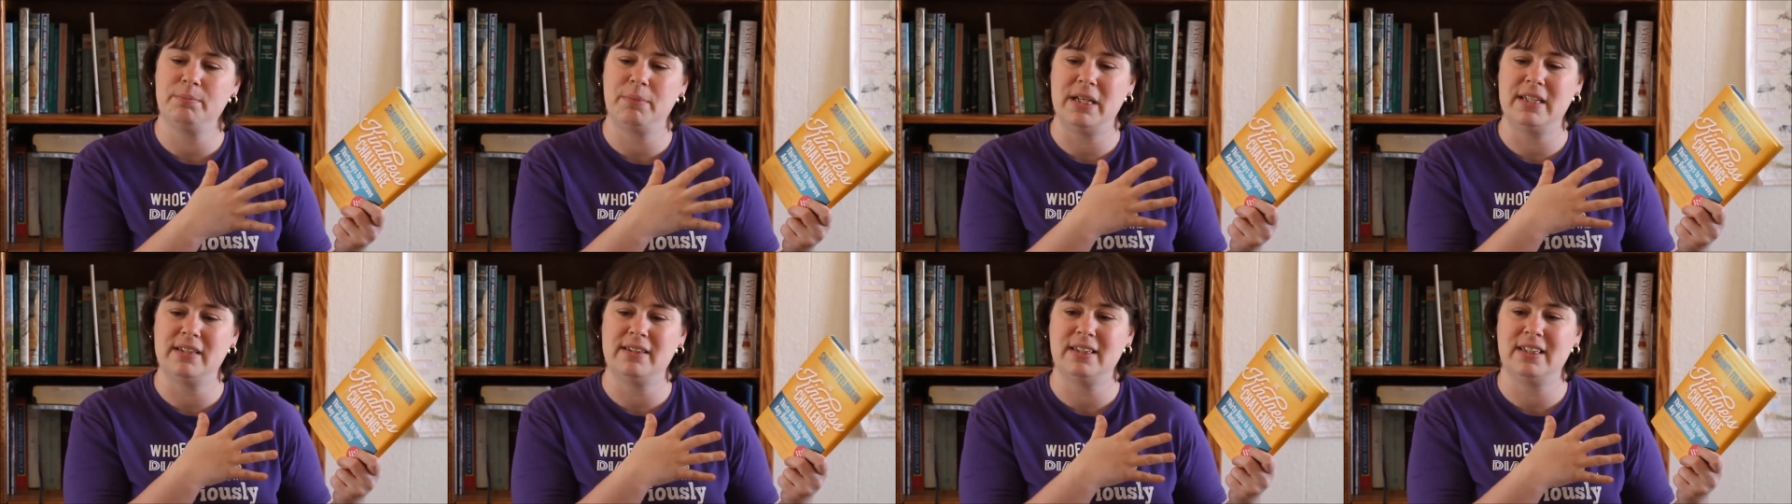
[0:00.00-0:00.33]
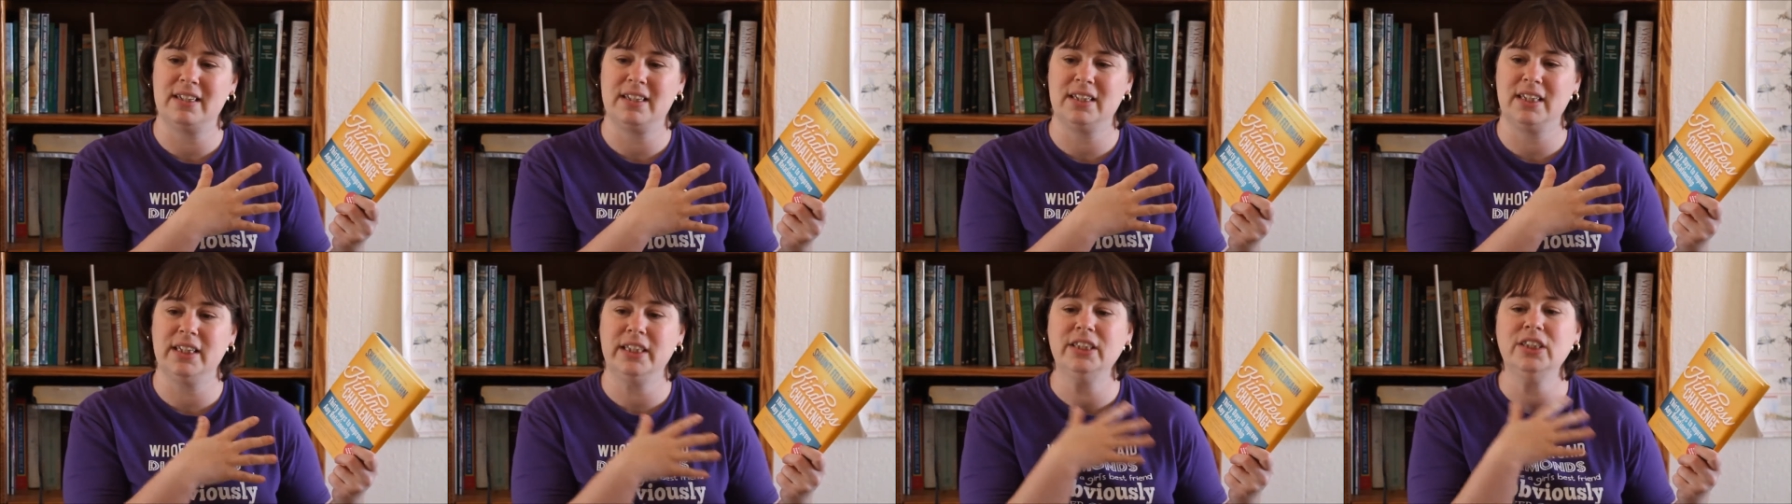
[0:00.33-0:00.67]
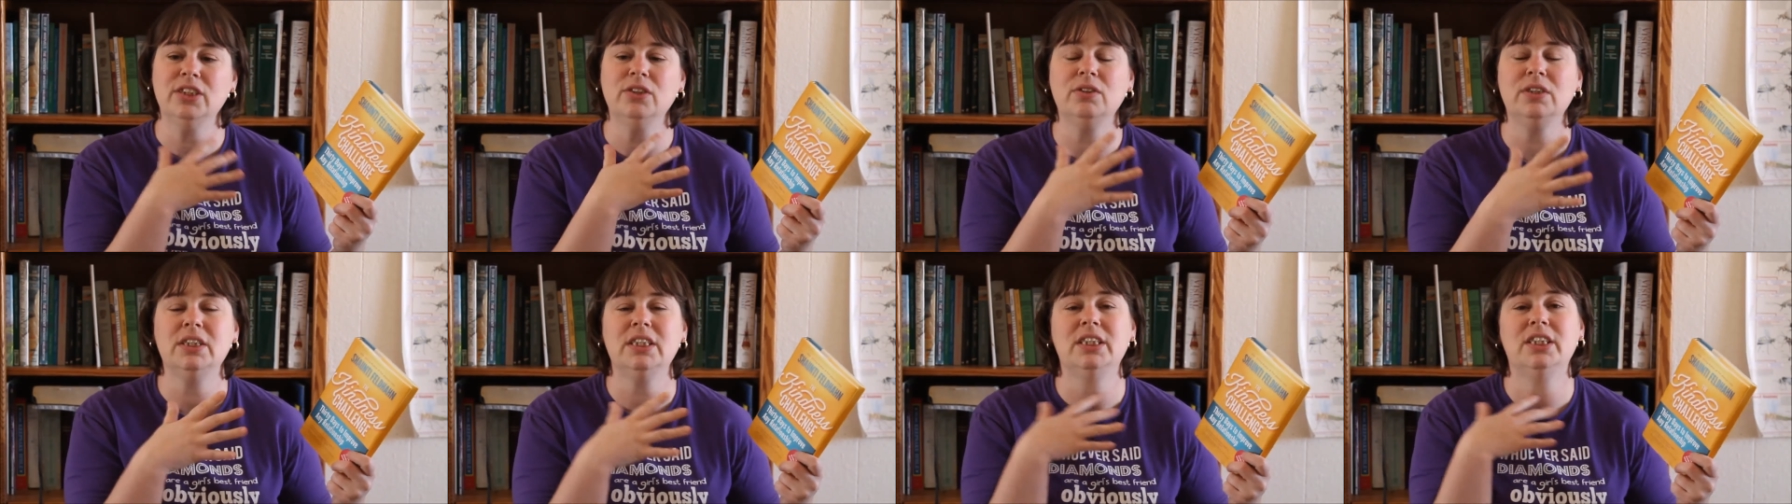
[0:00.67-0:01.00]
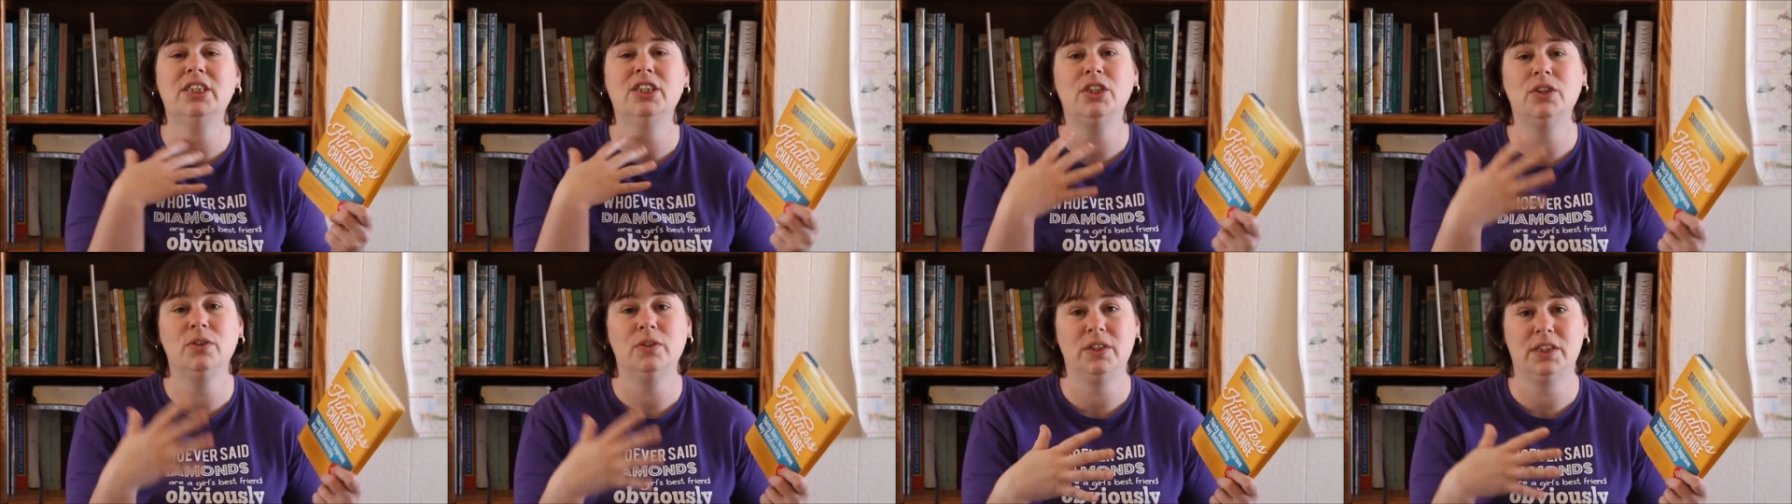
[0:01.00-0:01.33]
Basically, you need to
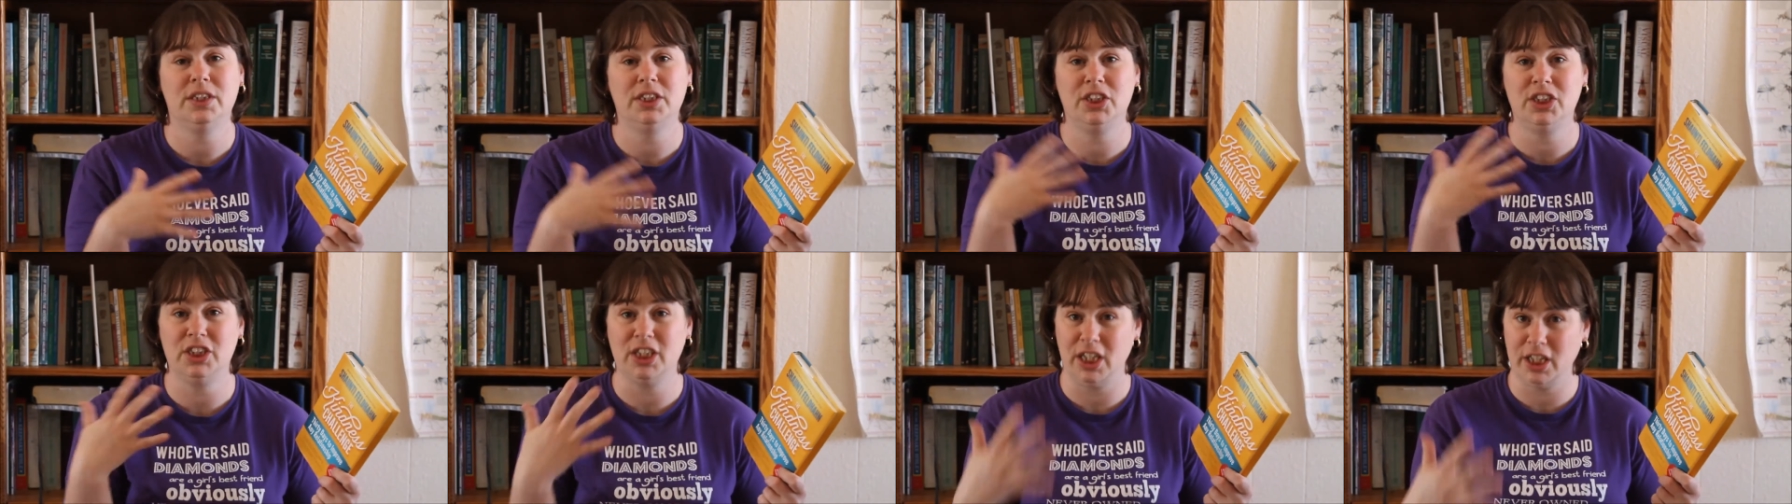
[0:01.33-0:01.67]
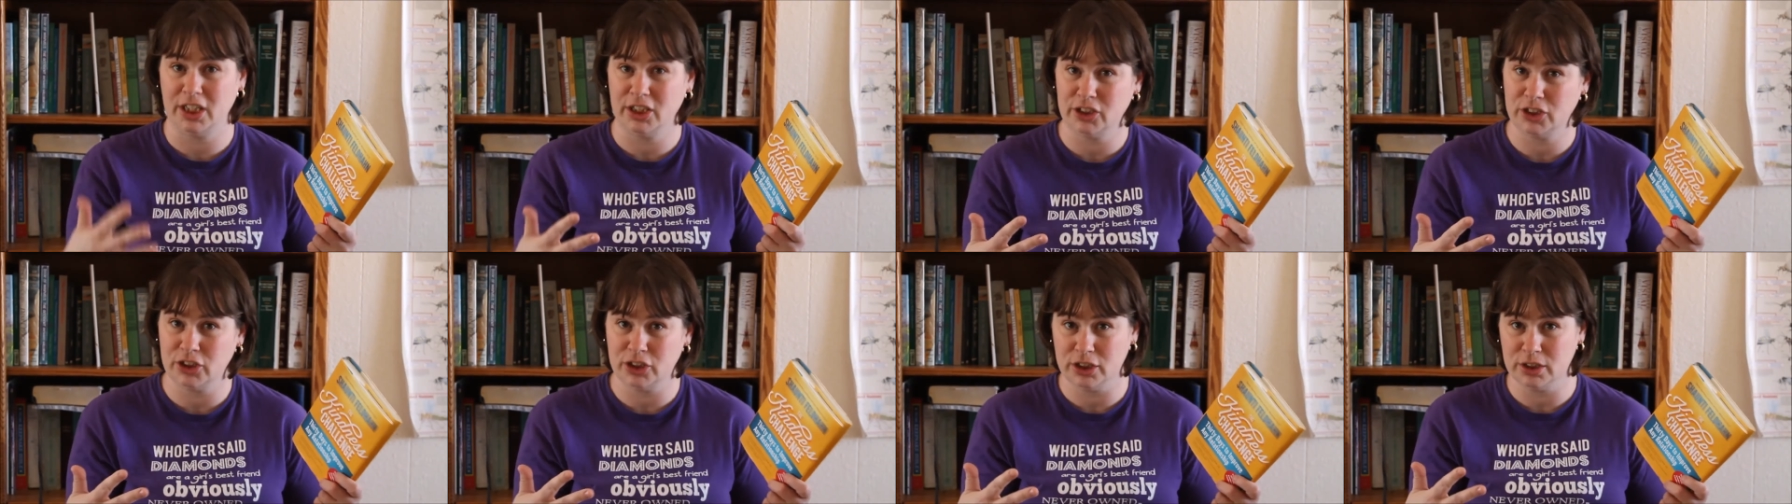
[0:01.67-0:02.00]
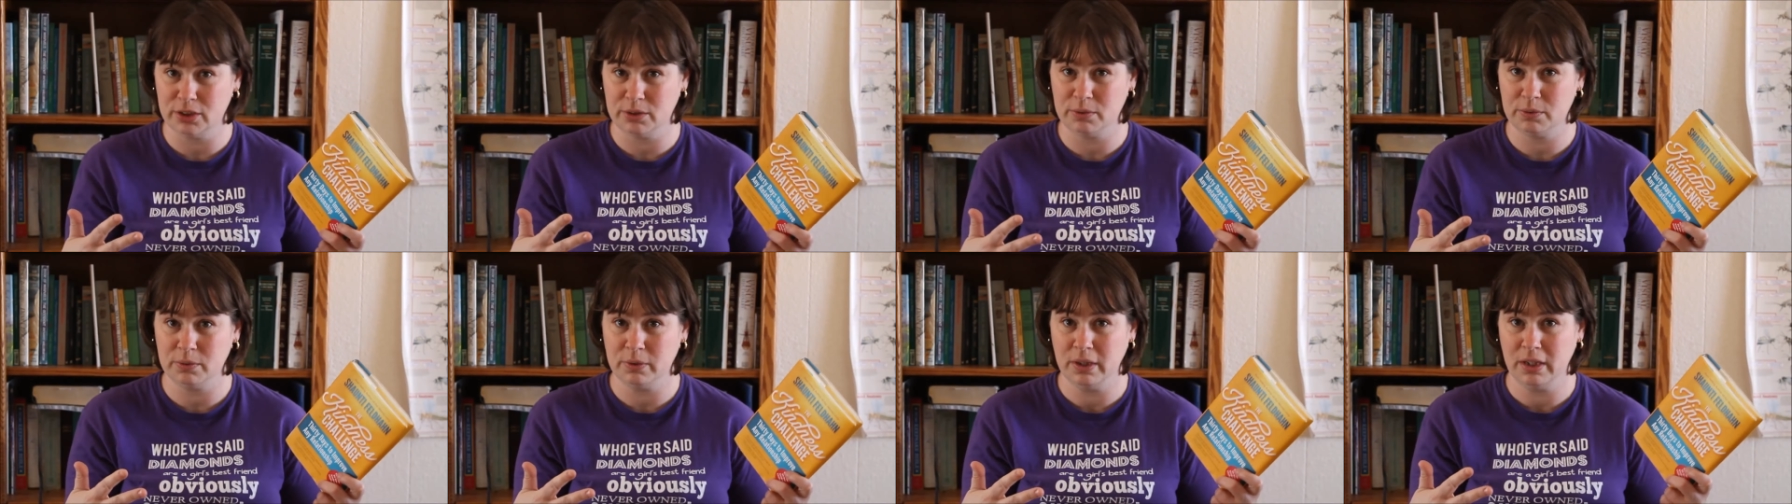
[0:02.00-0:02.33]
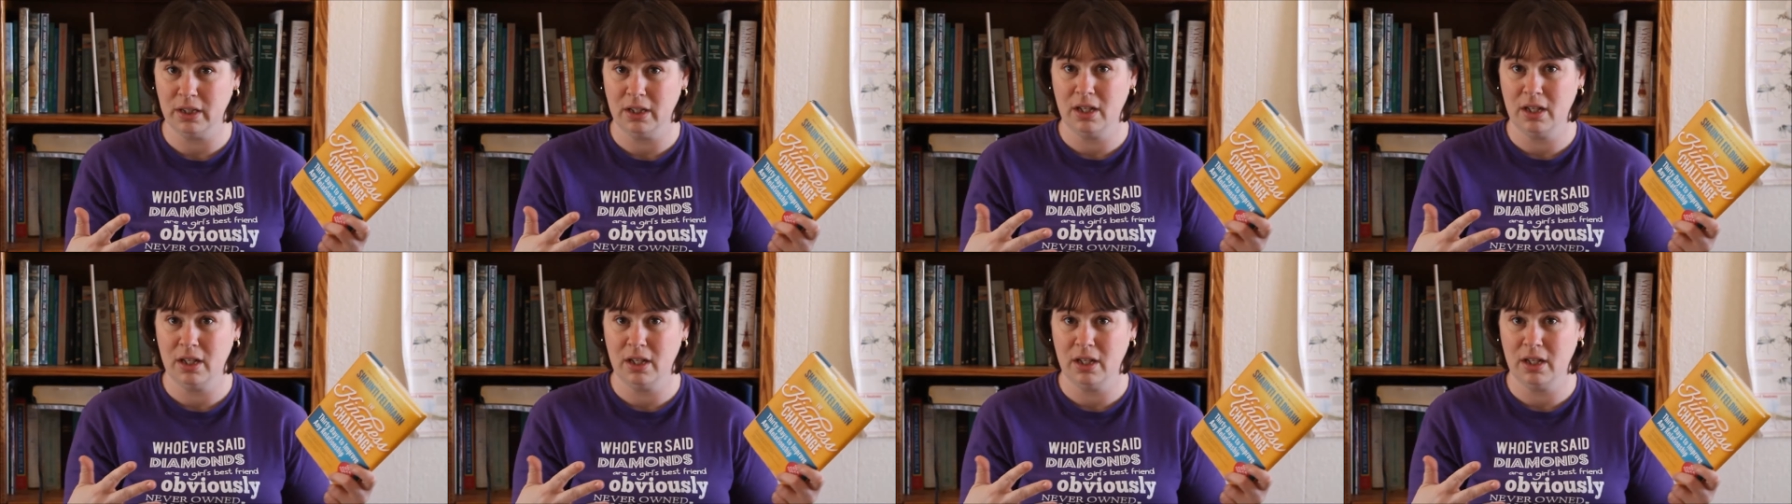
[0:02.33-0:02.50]
do it to change you.